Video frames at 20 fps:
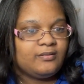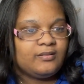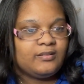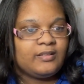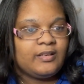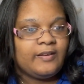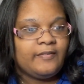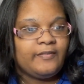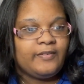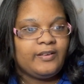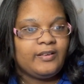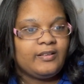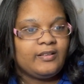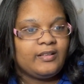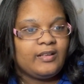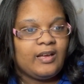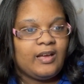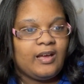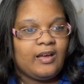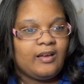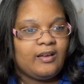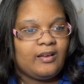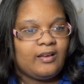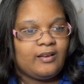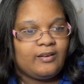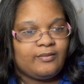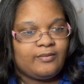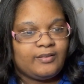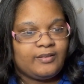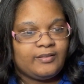That be,
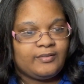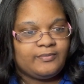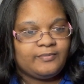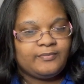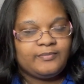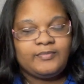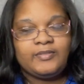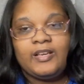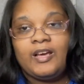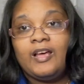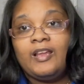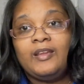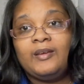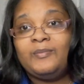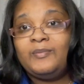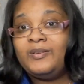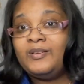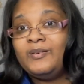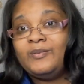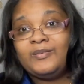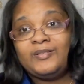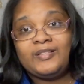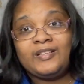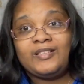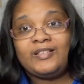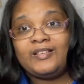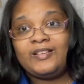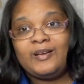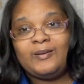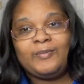I don't know. Y'all let me know what y'all
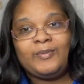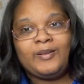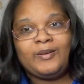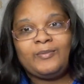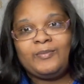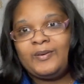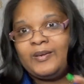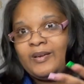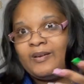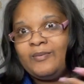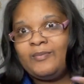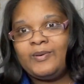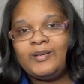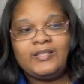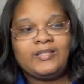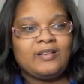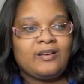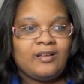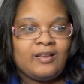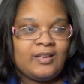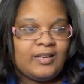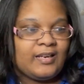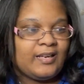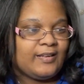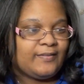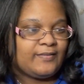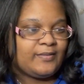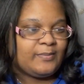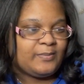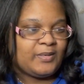think down below, but it wasn't all of
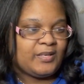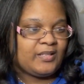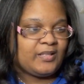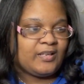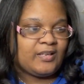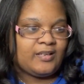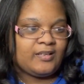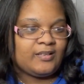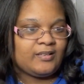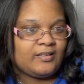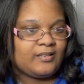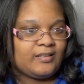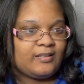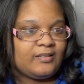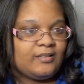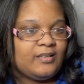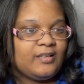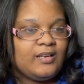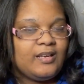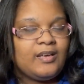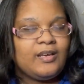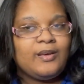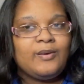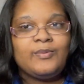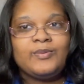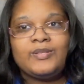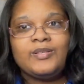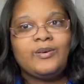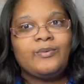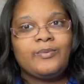that to me. Like, it
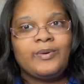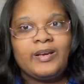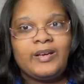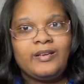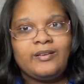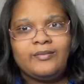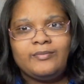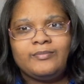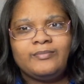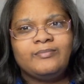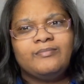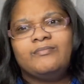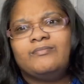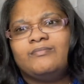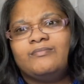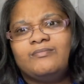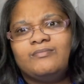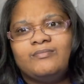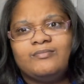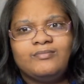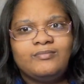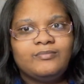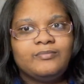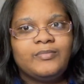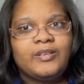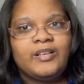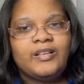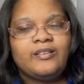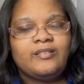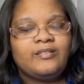was so random.
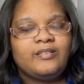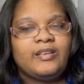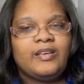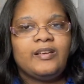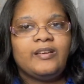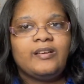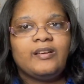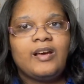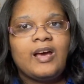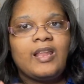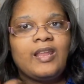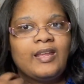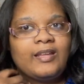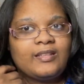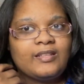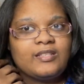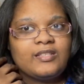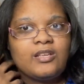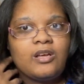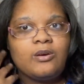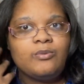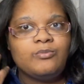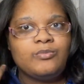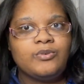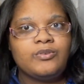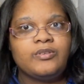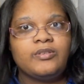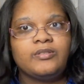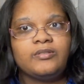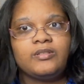But yeah, I like the song
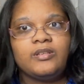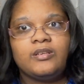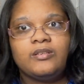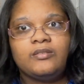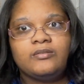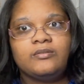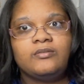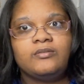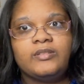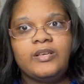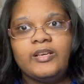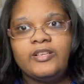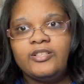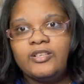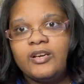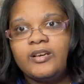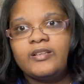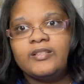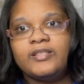more though, as y'all can